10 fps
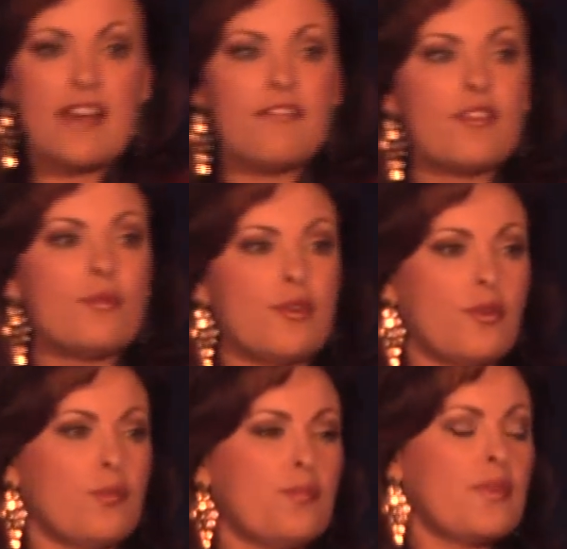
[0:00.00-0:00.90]
left the
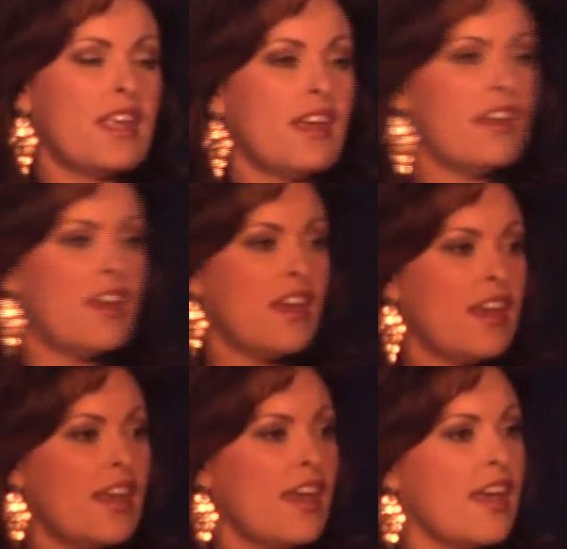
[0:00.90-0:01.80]
room.
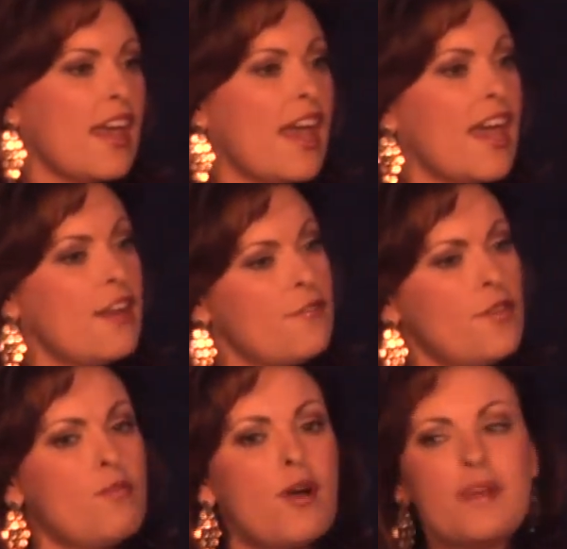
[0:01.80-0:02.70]
In a
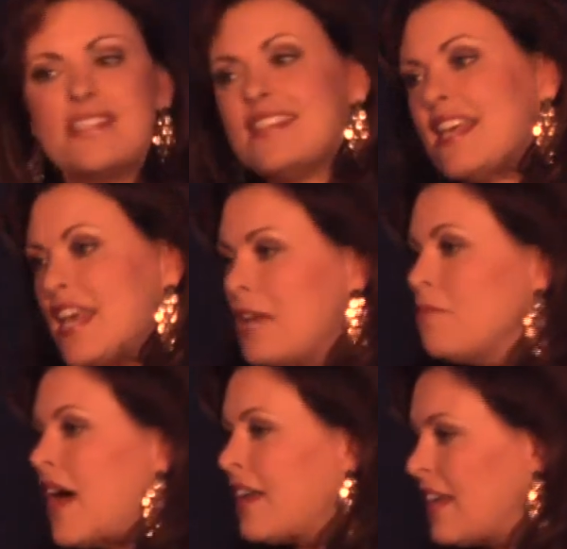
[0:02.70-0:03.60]
few moments, they came
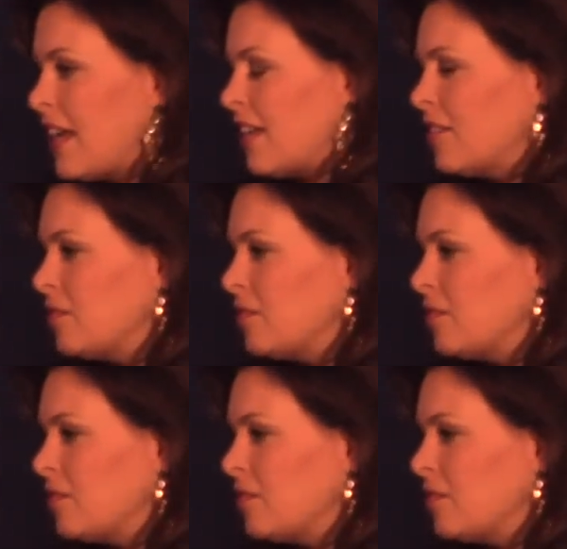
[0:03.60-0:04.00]
back in.